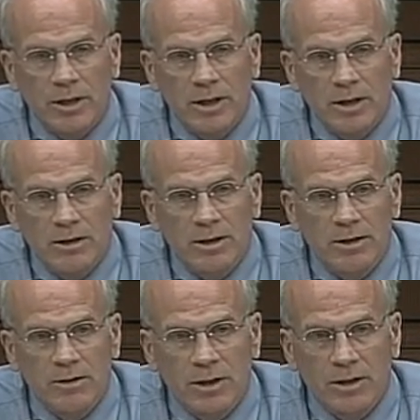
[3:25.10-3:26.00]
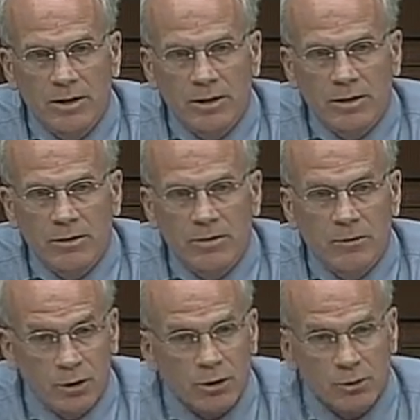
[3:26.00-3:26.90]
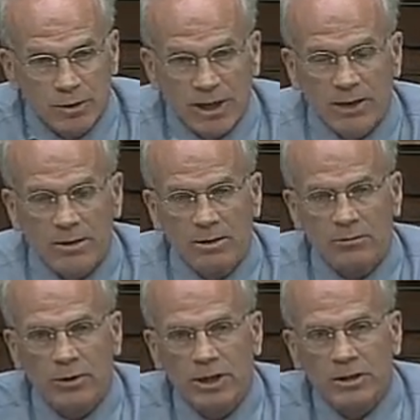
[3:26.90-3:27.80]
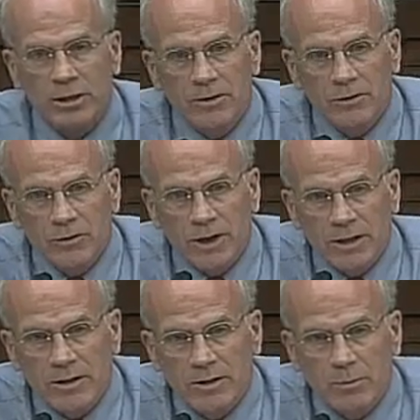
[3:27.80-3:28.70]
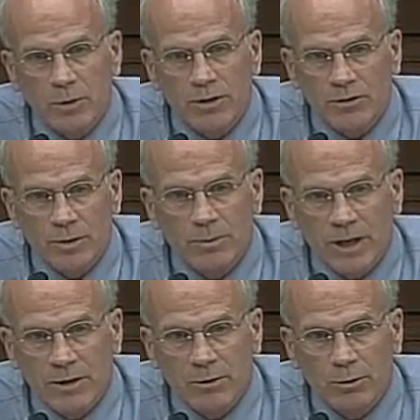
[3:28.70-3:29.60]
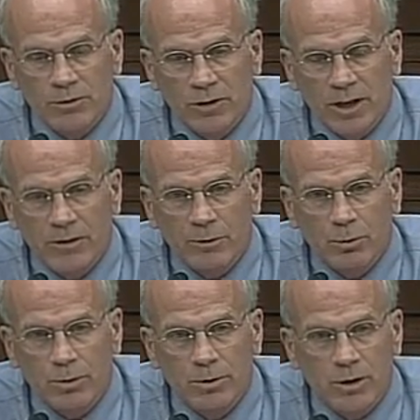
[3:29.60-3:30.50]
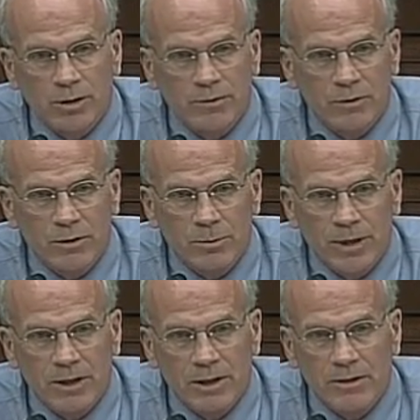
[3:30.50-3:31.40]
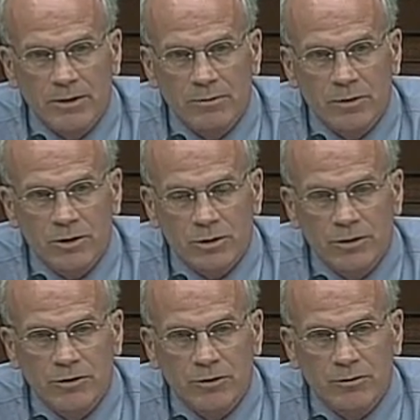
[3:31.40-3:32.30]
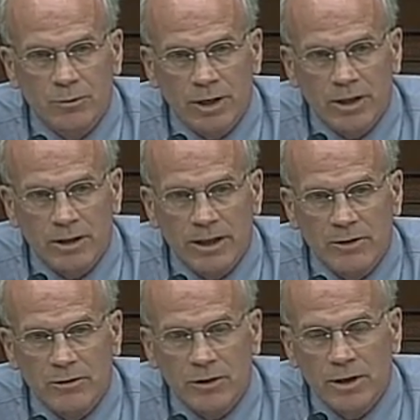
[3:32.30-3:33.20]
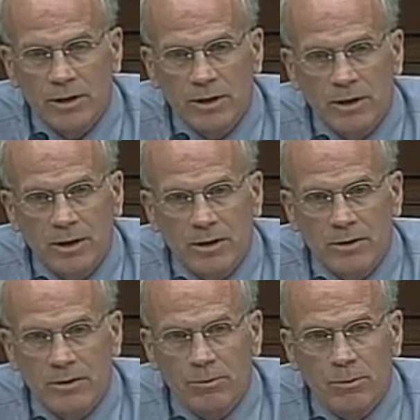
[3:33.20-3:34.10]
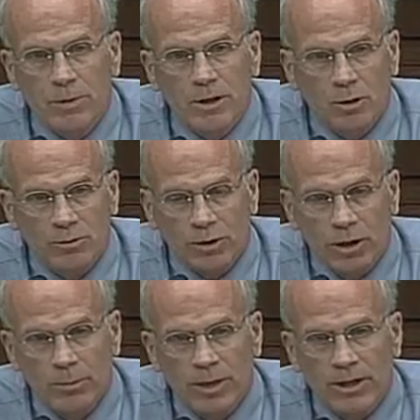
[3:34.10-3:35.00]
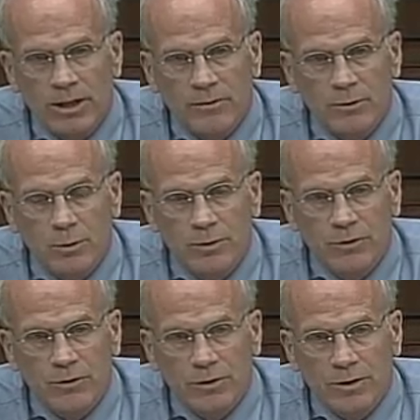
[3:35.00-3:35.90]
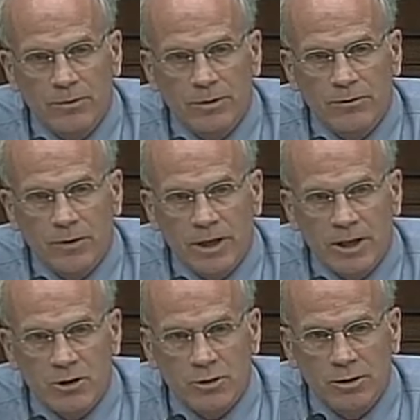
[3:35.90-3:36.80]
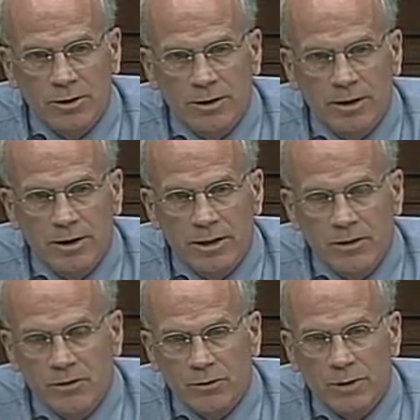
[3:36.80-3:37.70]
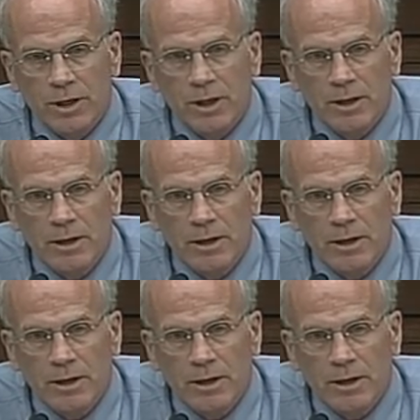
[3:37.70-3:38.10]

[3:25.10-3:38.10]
And the virtue of that, frankly, is that it brings them down to a size where we don't have to depend on the vigilance of regulators being overcome by the influence of the financial industry.